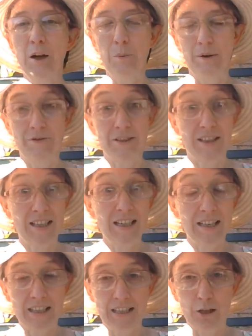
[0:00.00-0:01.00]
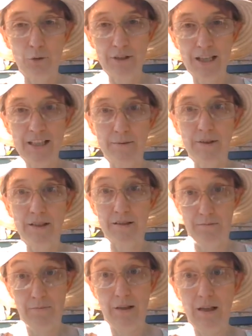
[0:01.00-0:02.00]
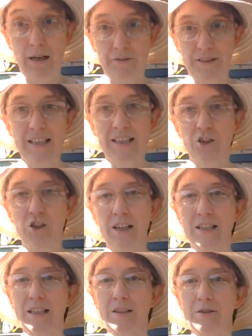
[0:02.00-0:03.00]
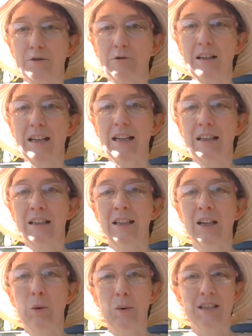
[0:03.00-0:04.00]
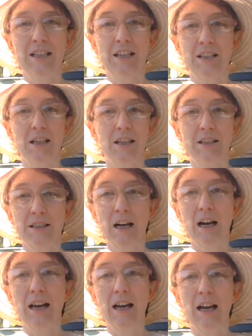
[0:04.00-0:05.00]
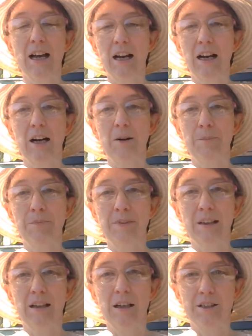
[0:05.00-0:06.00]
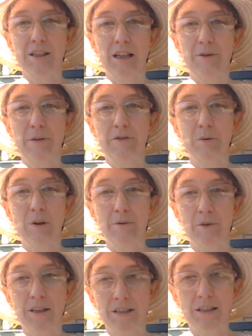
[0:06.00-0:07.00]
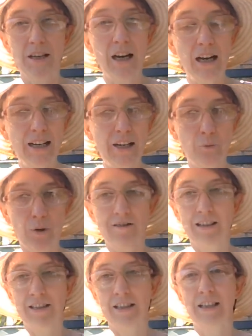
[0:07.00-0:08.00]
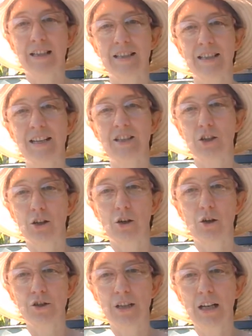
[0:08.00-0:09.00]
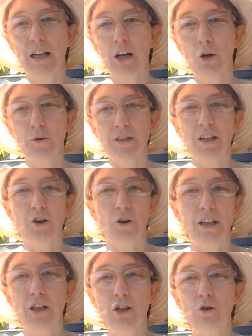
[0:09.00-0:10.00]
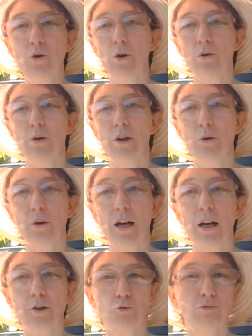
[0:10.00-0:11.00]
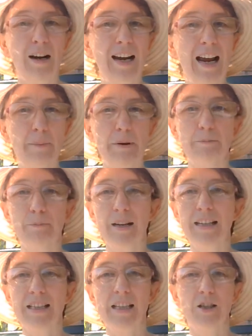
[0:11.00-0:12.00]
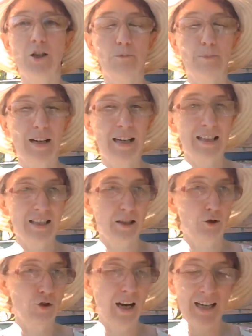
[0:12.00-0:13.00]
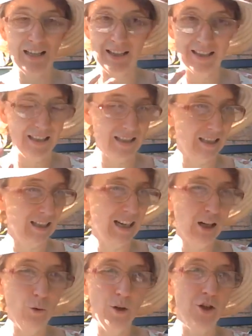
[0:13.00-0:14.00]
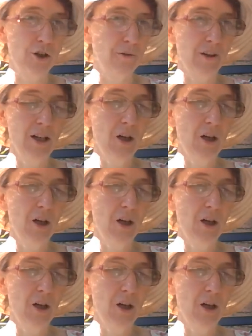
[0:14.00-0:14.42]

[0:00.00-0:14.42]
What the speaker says: We've seen it in the Old Testament. I've said in Genesis 3, we see it in Isaiah, Isaiah 51 verse 9, where Isaiah says to God, was it not you who cut Rahab in pieces, who pierced the dragon? This is language of